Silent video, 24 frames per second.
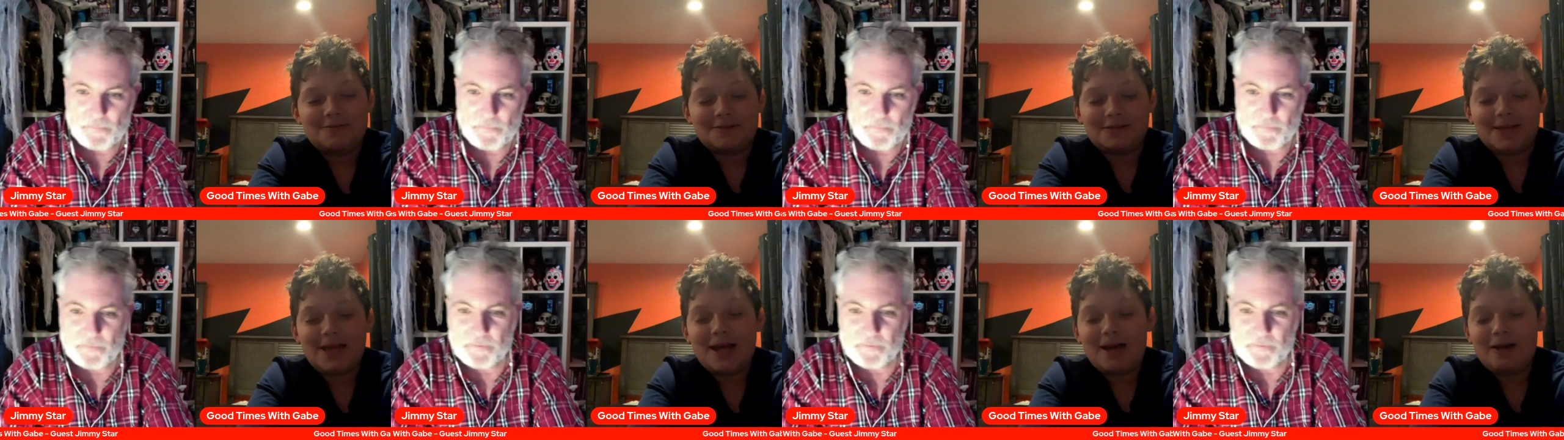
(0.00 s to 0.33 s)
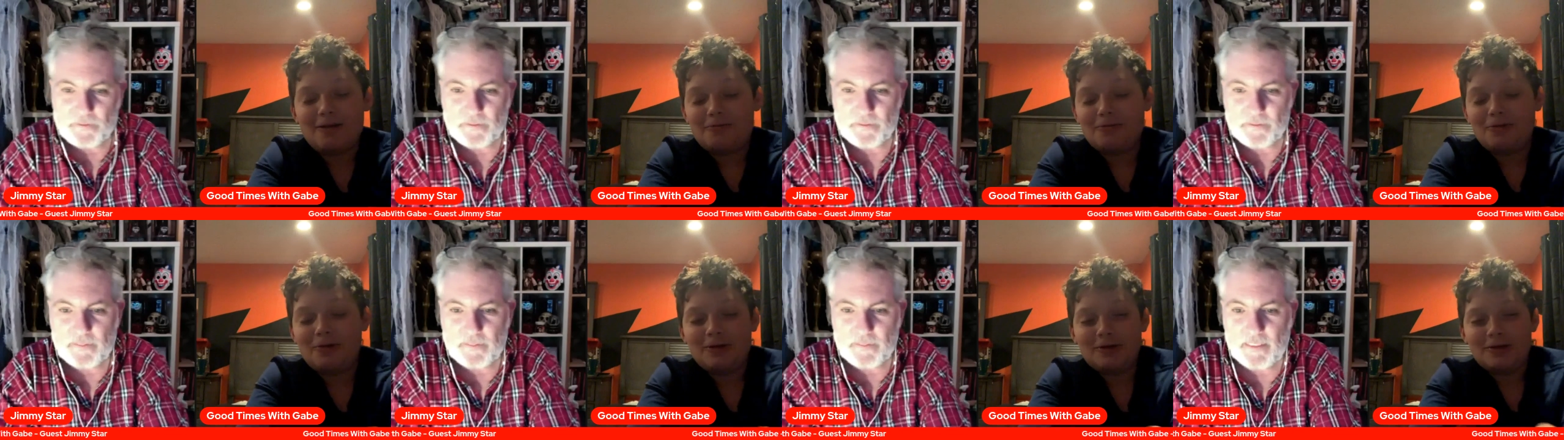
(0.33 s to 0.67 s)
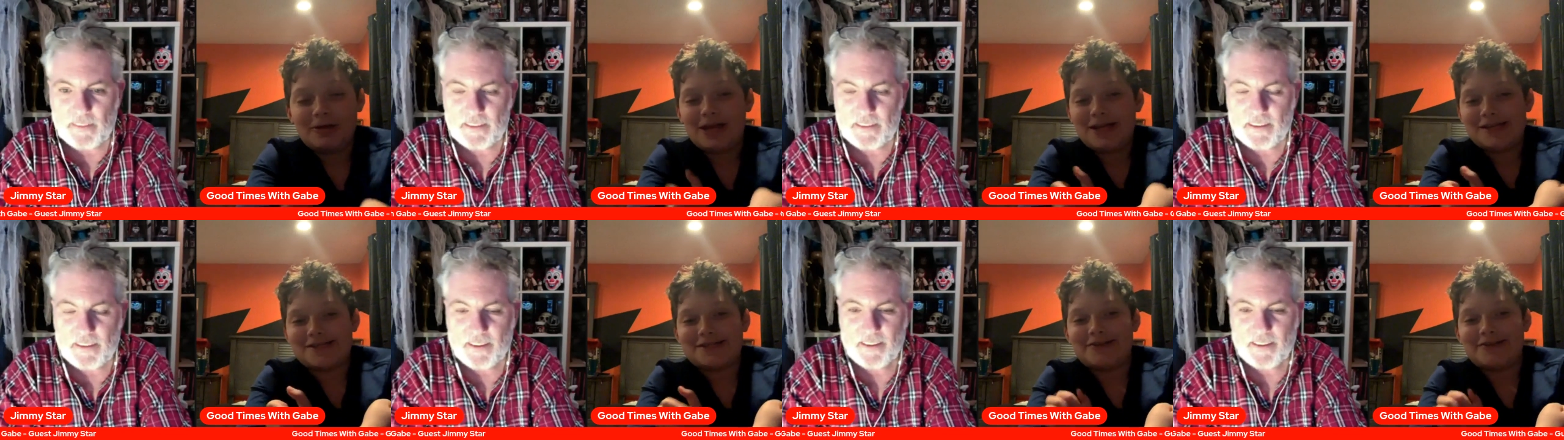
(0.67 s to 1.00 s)
Speaker 1: Yeah, well,
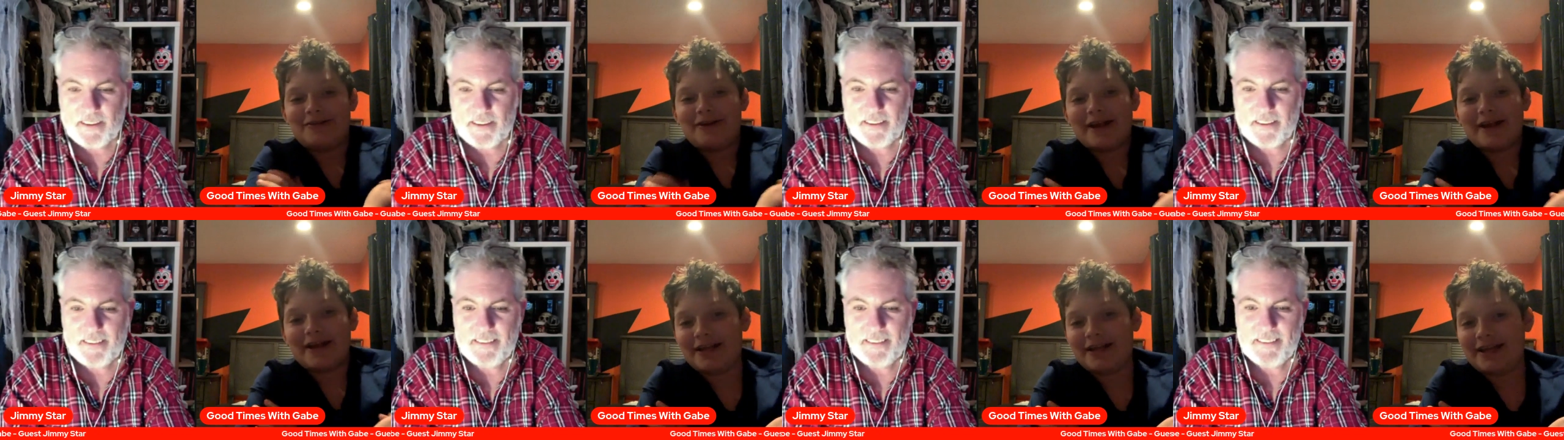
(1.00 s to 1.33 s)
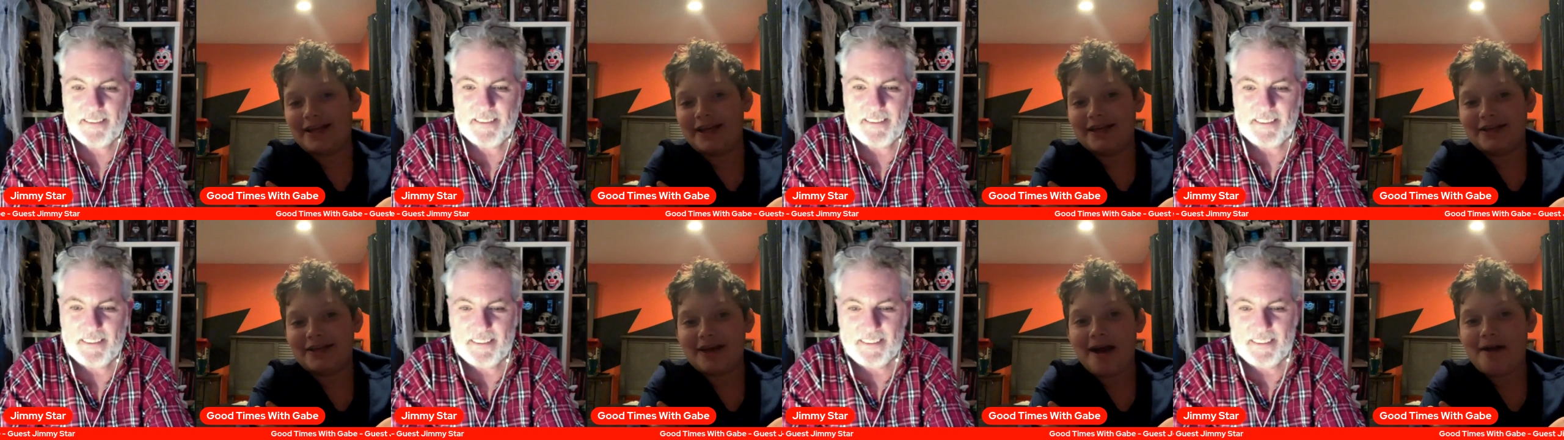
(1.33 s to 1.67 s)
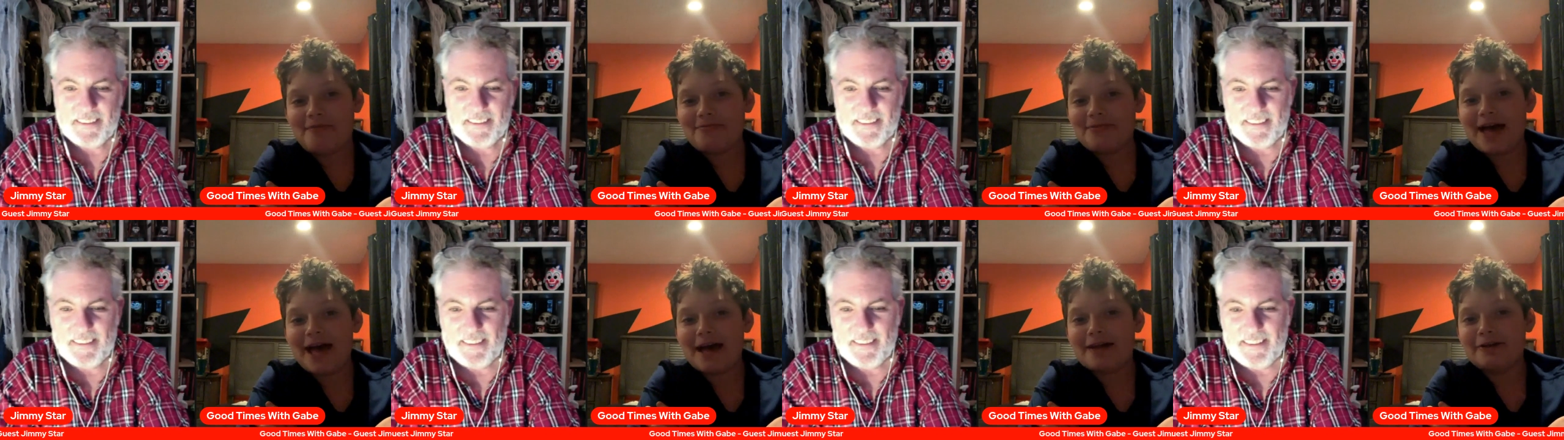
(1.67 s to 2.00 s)
that's great. And
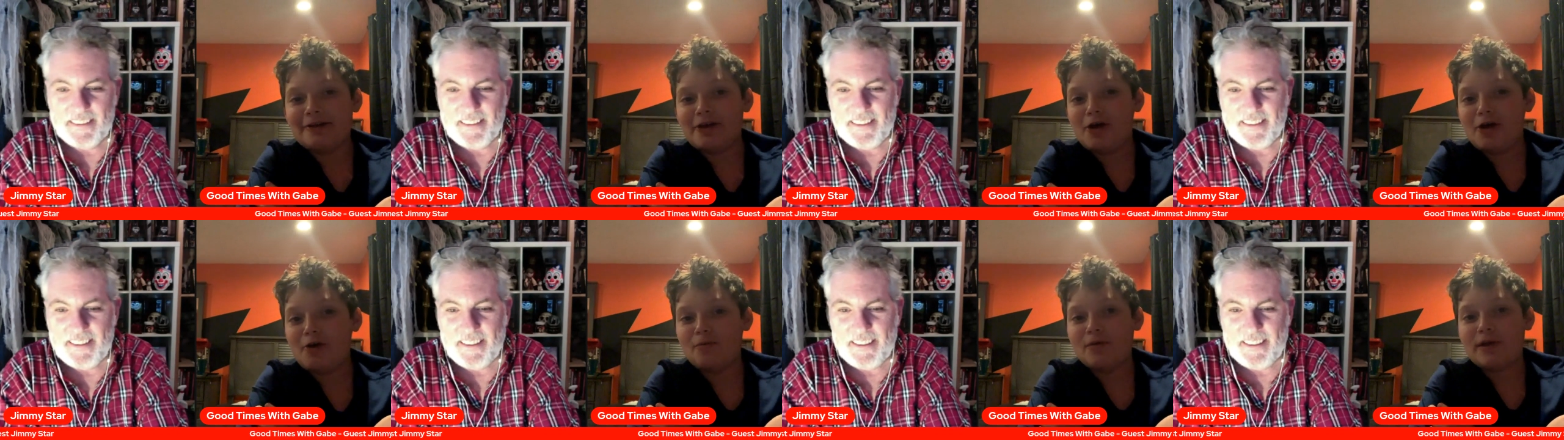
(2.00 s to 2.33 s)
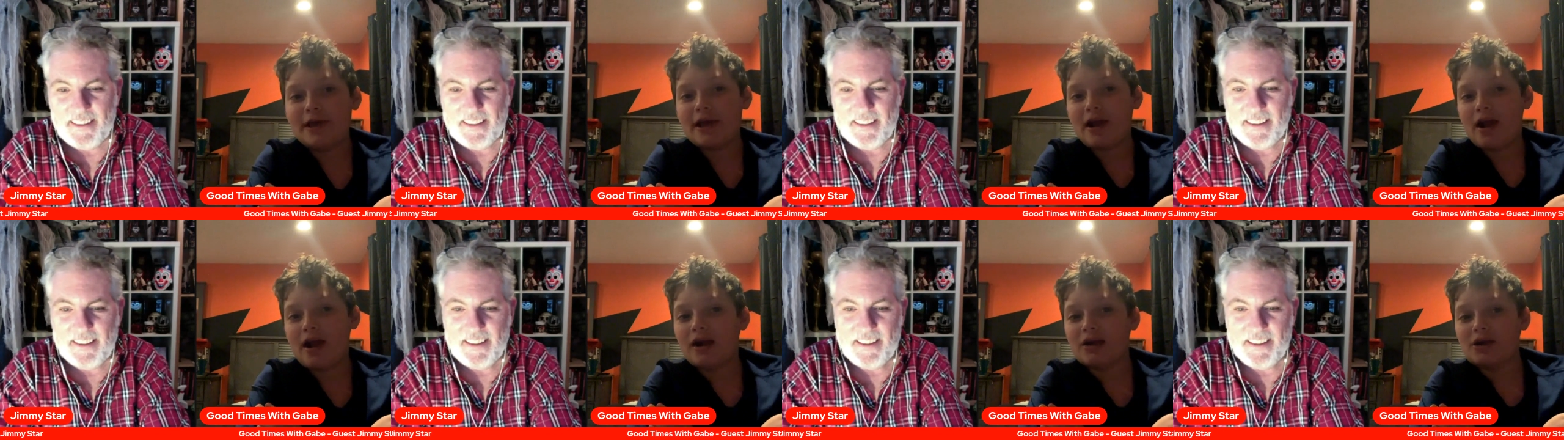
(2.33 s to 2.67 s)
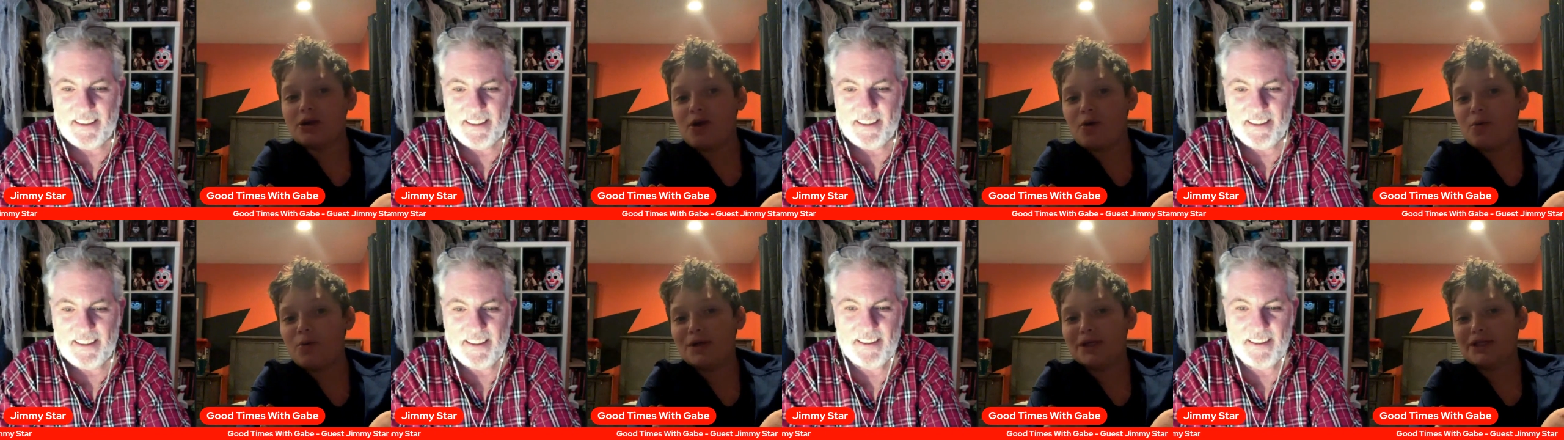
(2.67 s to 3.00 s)
on that note, we are
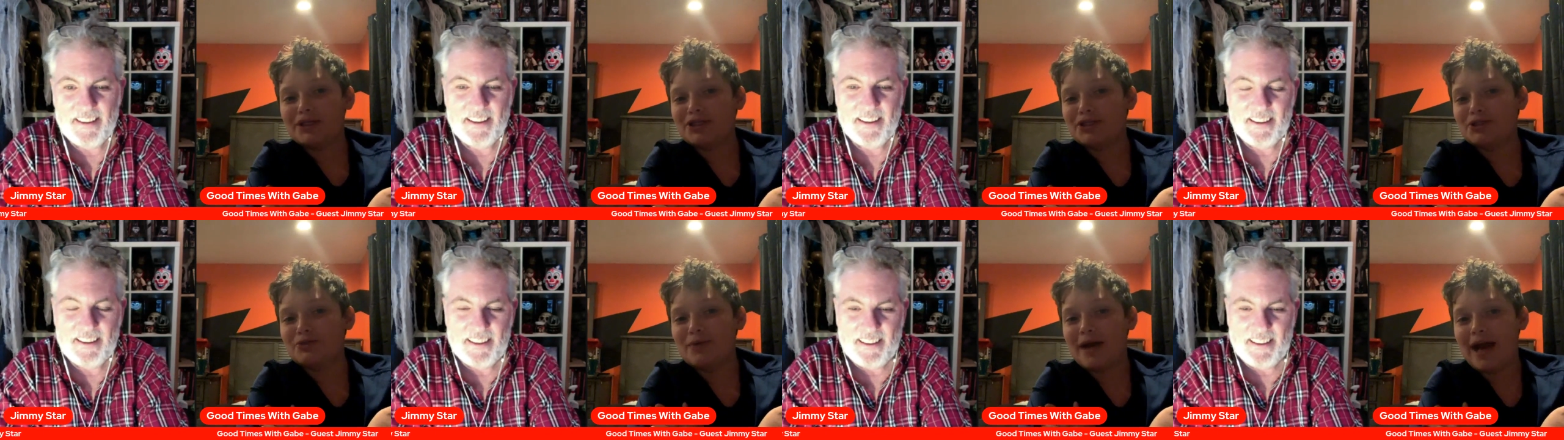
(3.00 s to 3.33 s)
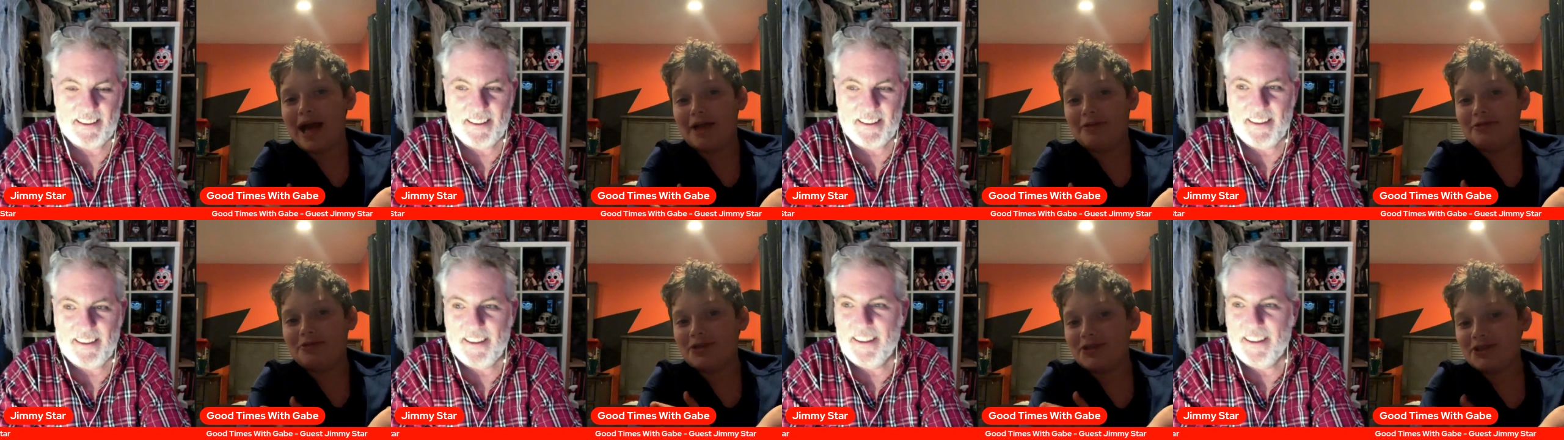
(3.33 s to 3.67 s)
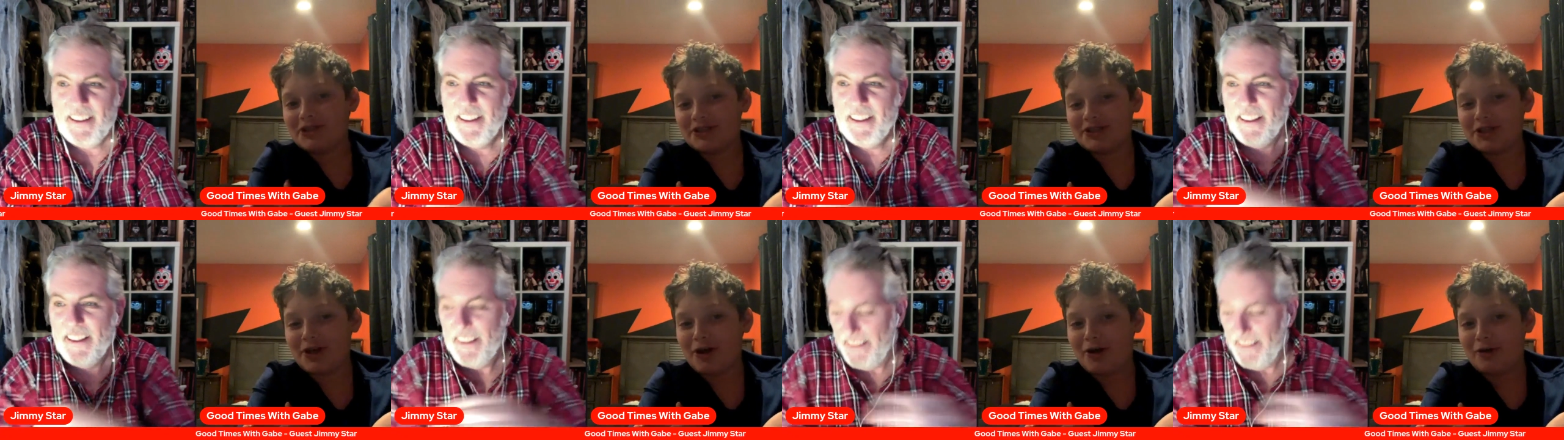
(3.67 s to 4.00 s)
going to end the
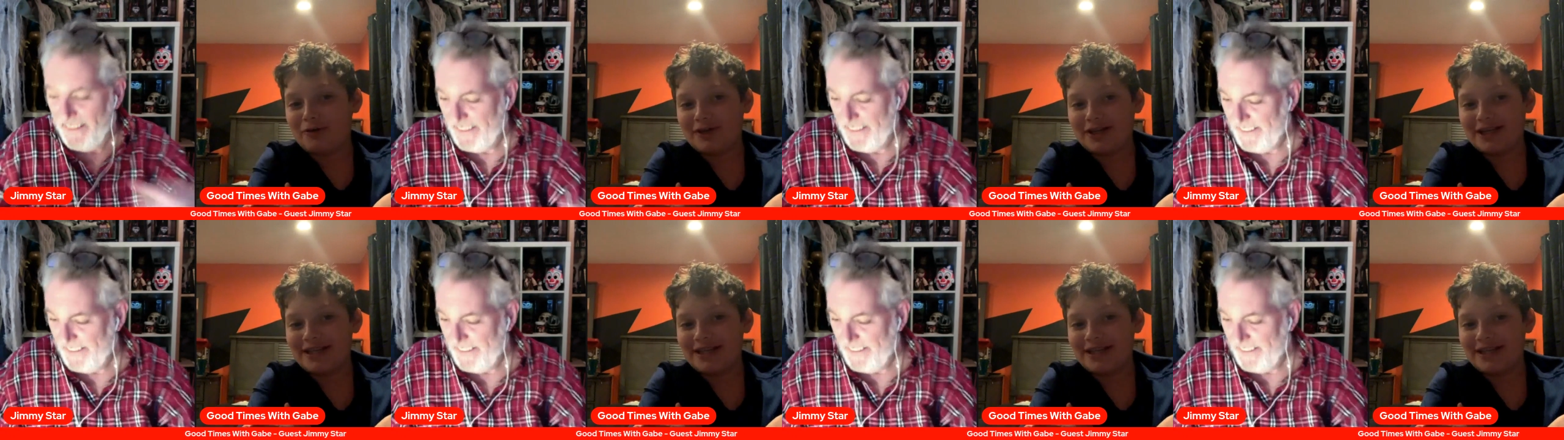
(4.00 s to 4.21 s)
show.